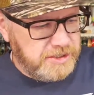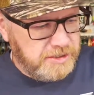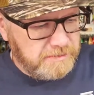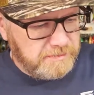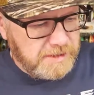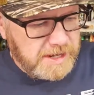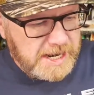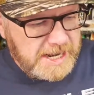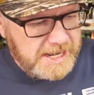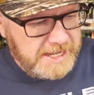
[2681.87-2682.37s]

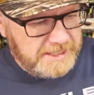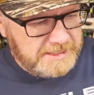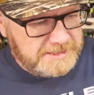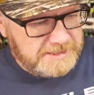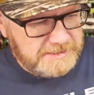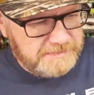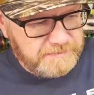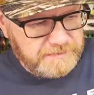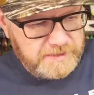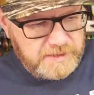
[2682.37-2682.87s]
You're right
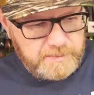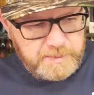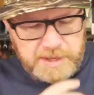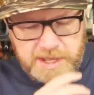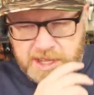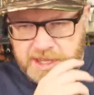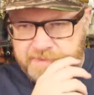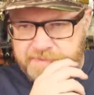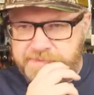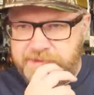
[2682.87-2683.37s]
for the
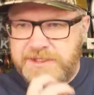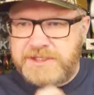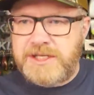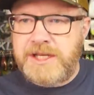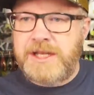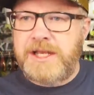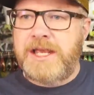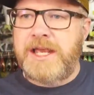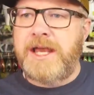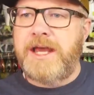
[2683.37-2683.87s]
pond
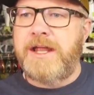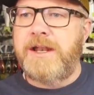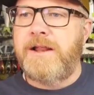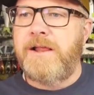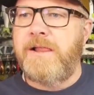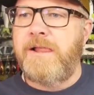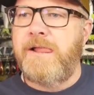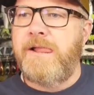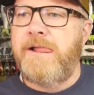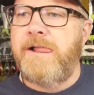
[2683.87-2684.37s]
fishing
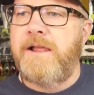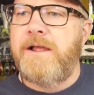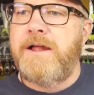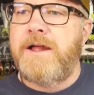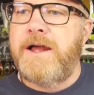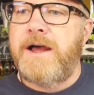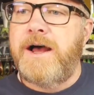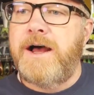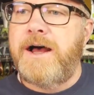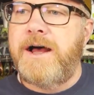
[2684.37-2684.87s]
kit.
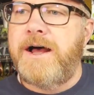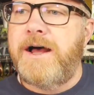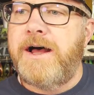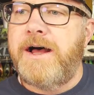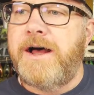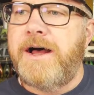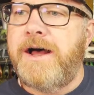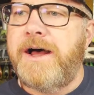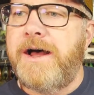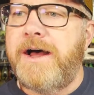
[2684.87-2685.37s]

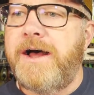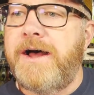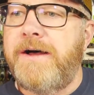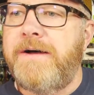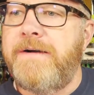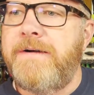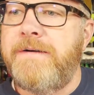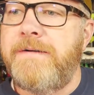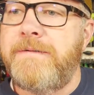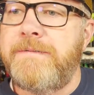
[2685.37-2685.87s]

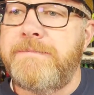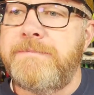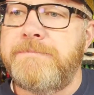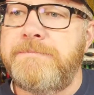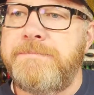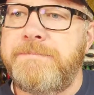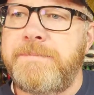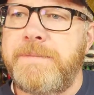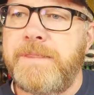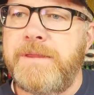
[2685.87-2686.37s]
Uh,
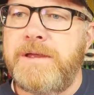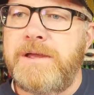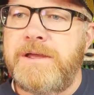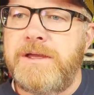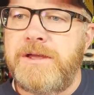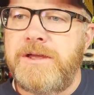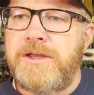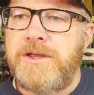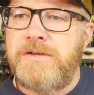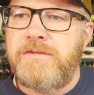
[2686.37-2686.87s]

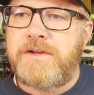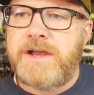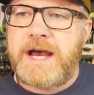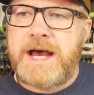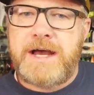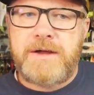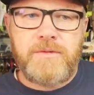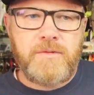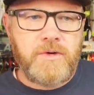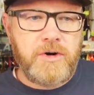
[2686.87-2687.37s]
You've
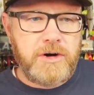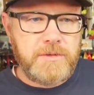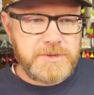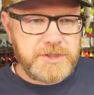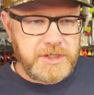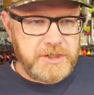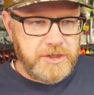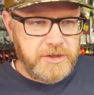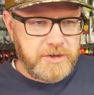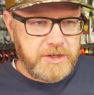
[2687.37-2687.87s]
got
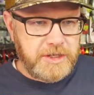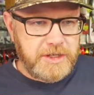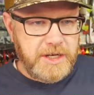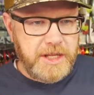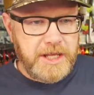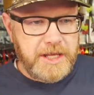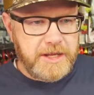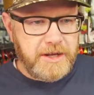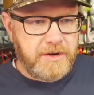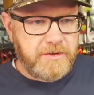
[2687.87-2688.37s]
worms that you could
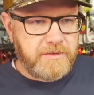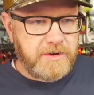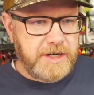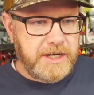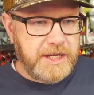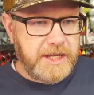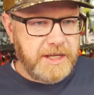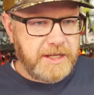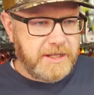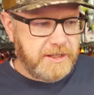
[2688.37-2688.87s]
Neko
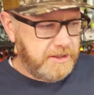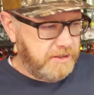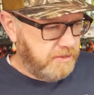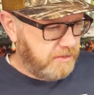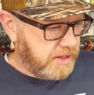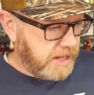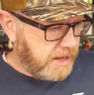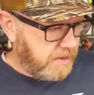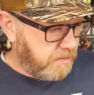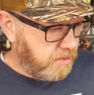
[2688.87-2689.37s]
rig.
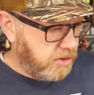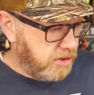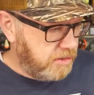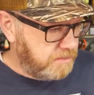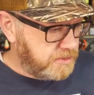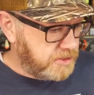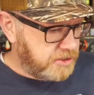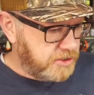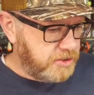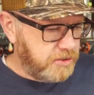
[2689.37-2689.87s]
You got
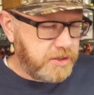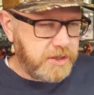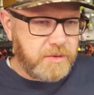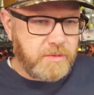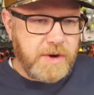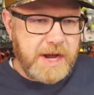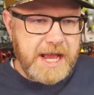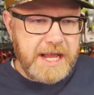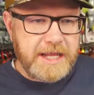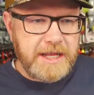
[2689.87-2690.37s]
worms that you could
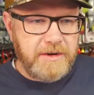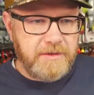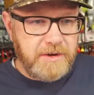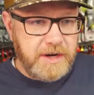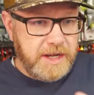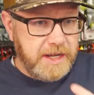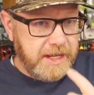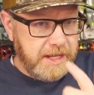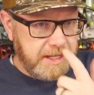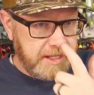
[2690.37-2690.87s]
wacky
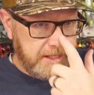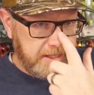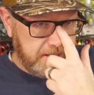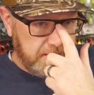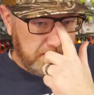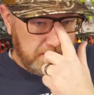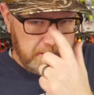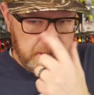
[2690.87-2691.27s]
rig.